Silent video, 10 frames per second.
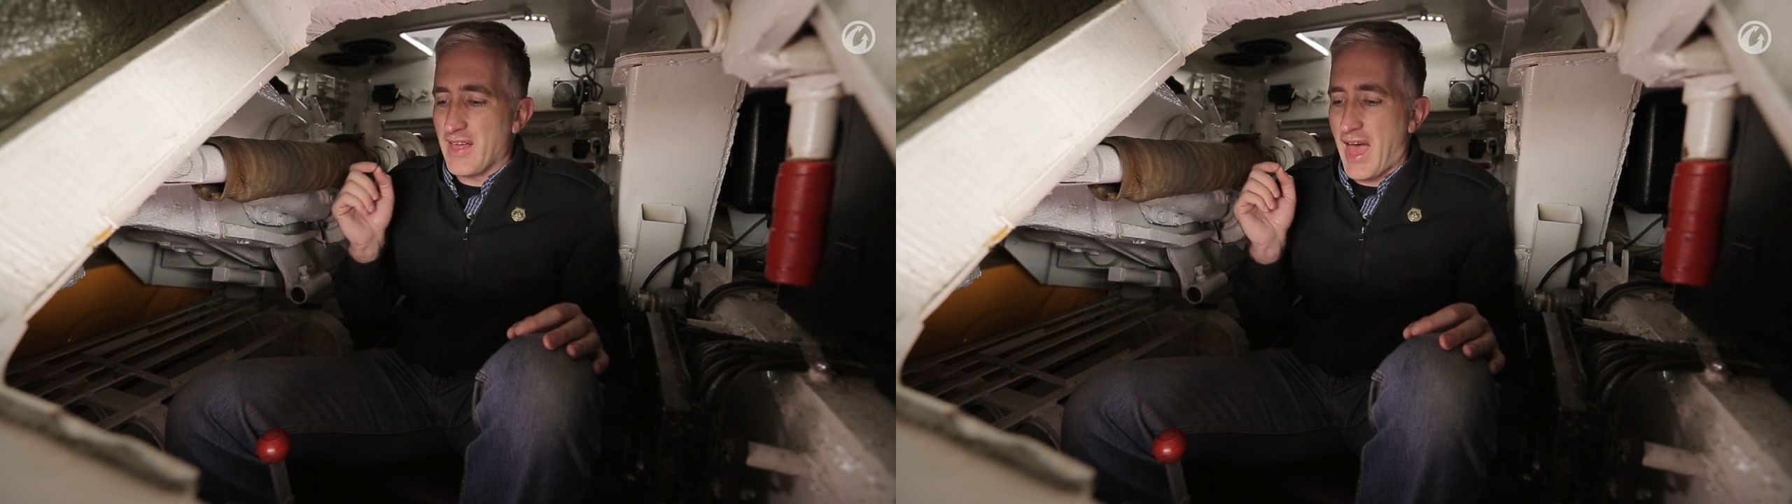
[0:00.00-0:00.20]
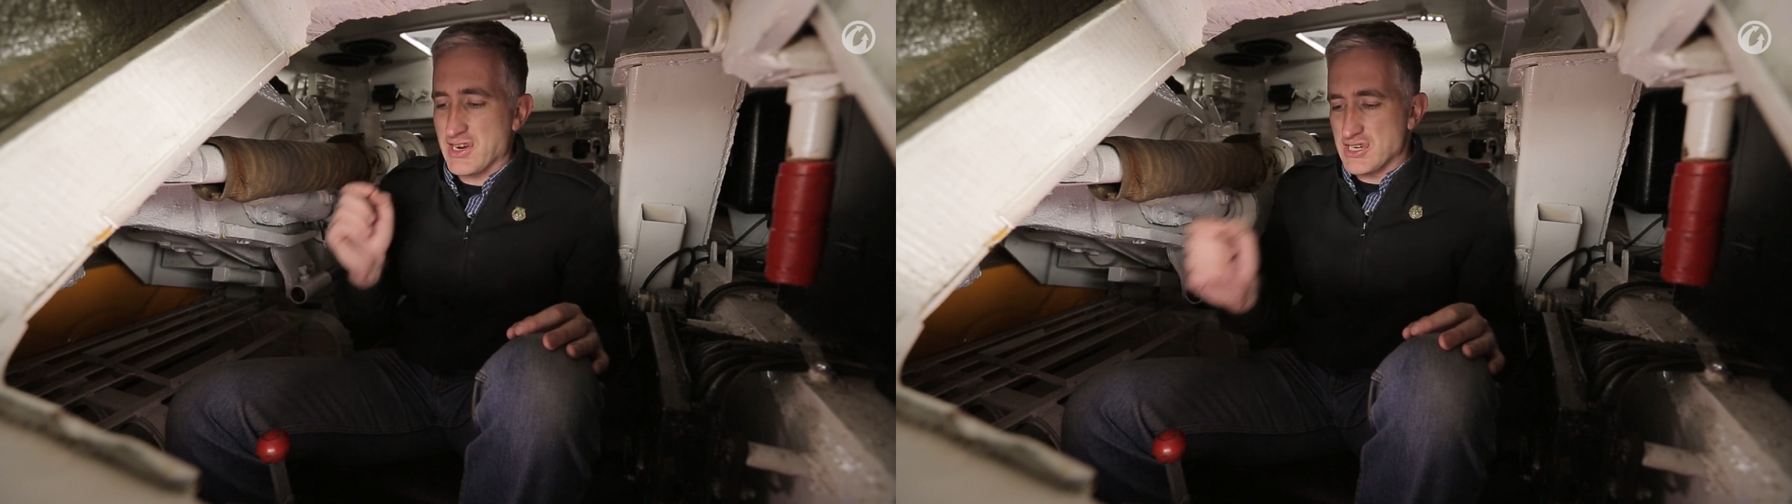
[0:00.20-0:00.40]

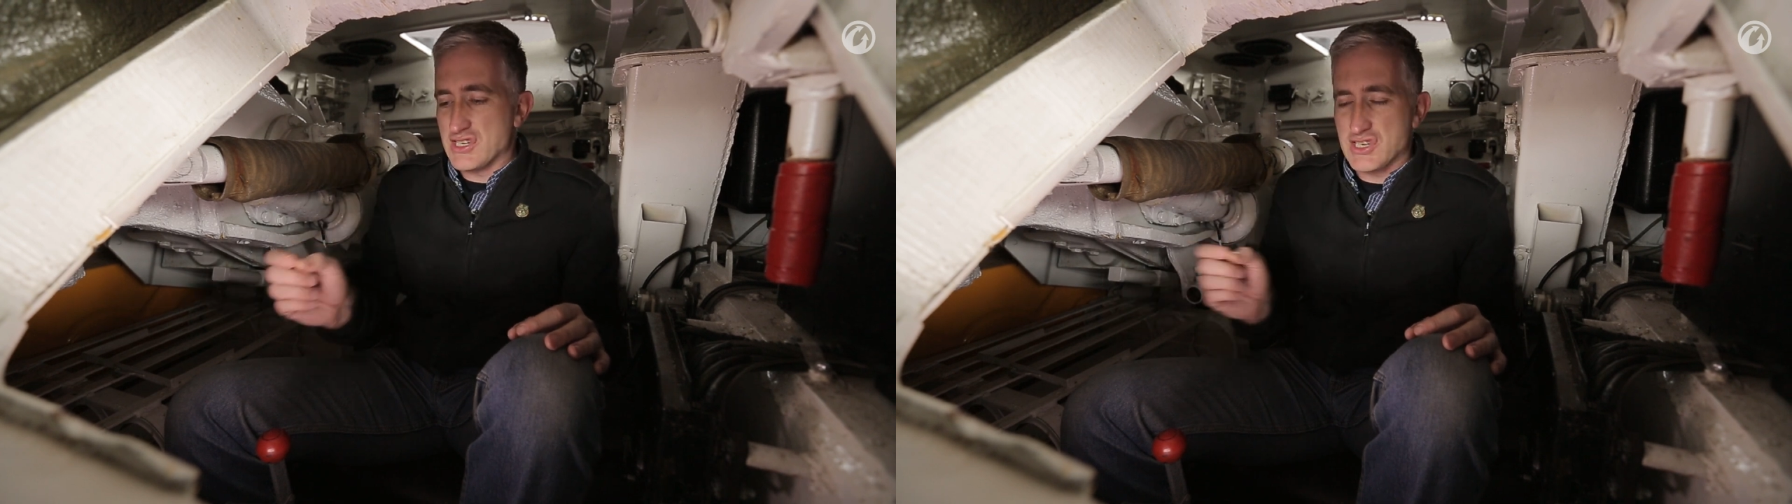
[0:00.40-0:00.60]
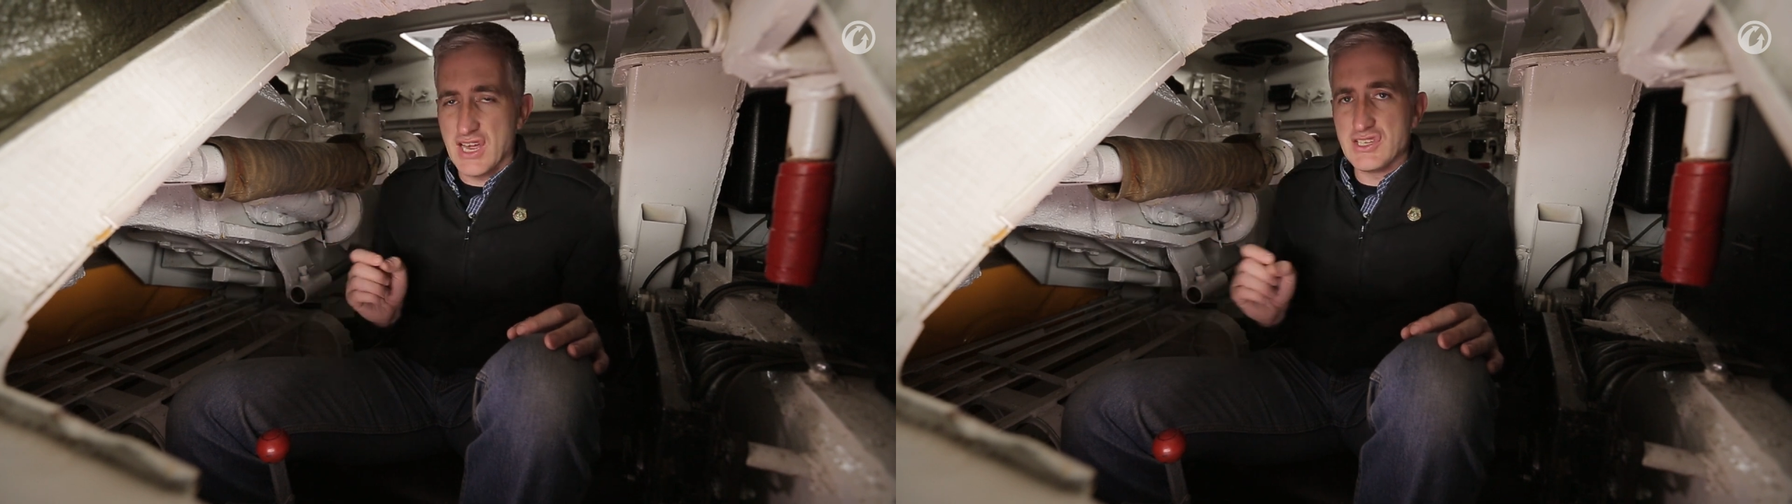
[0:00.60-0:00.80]

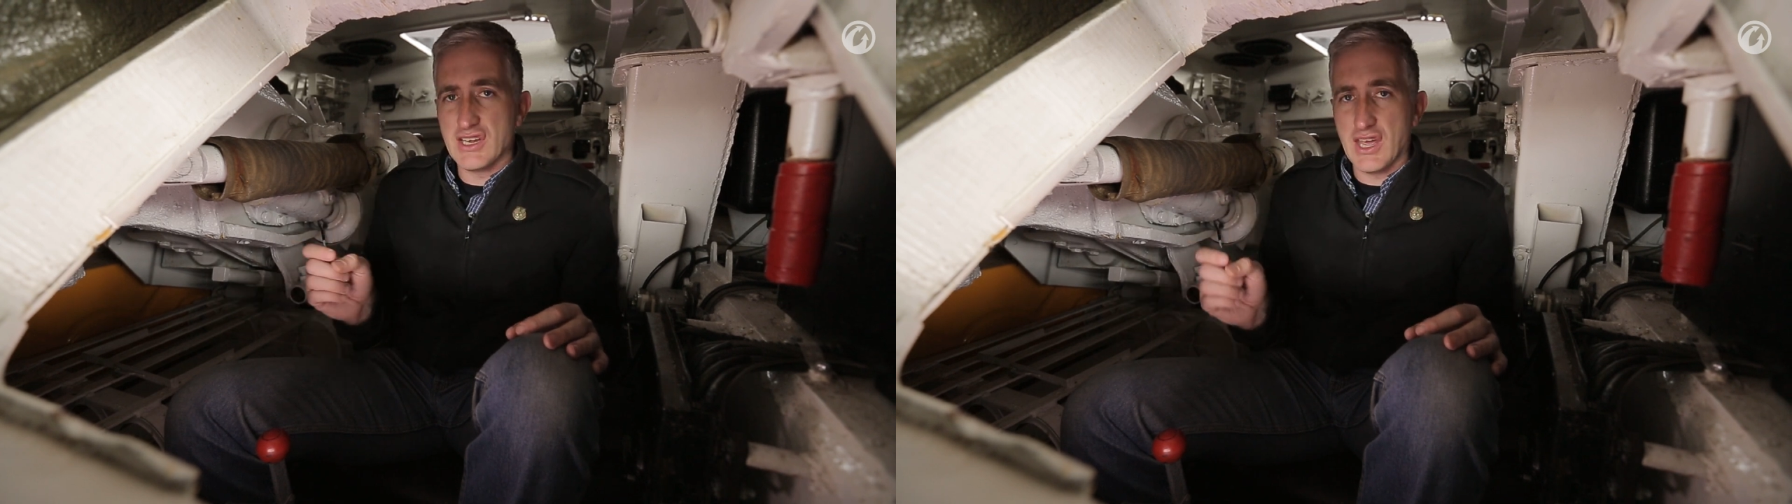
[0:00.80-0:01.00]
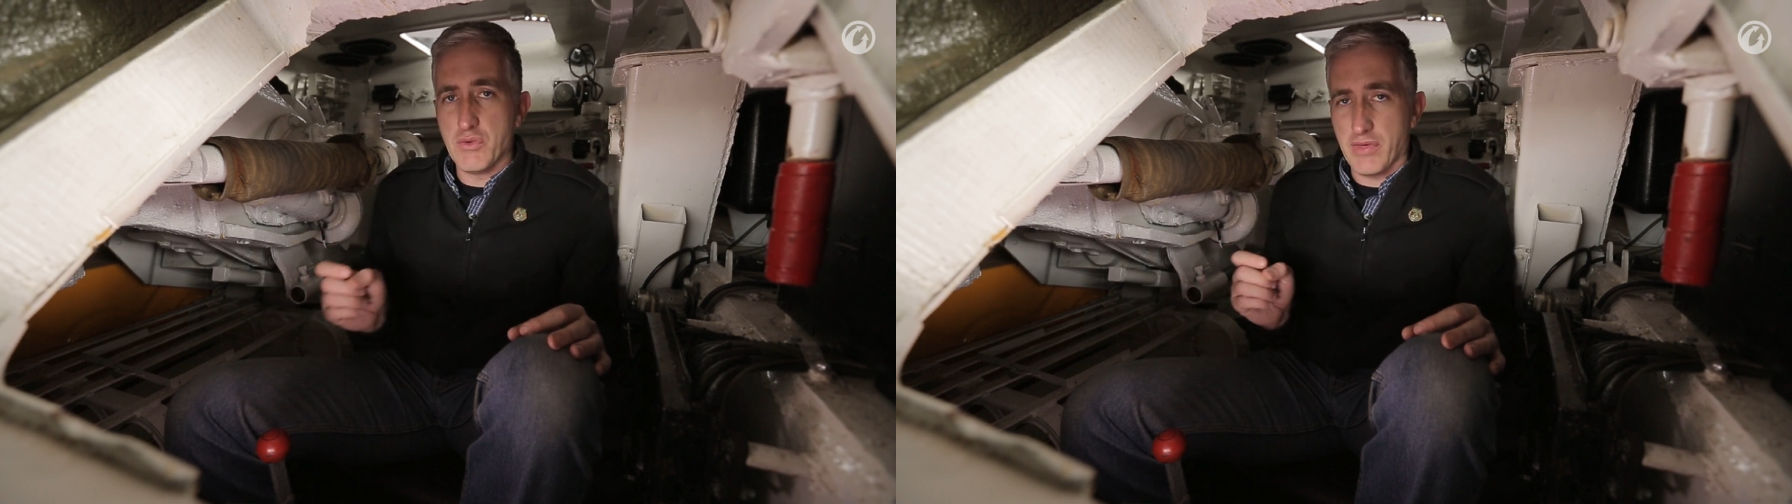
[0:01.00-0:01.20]
actually
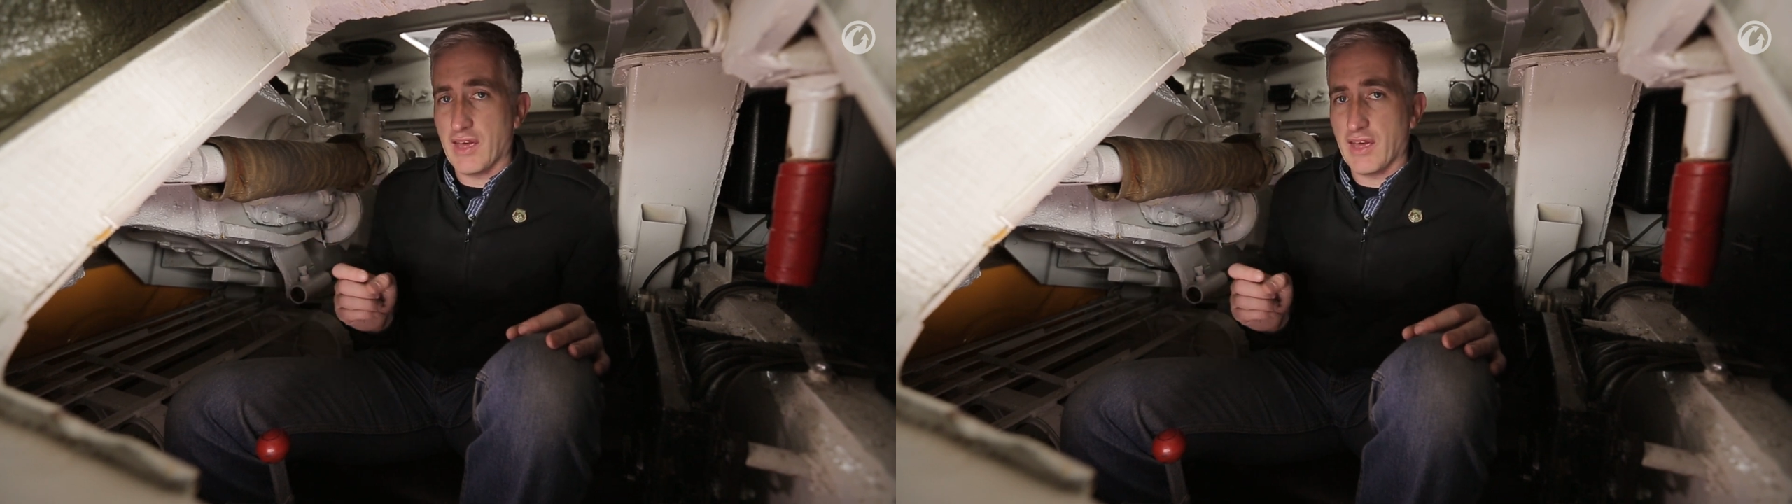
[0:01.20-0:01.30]
changing gear was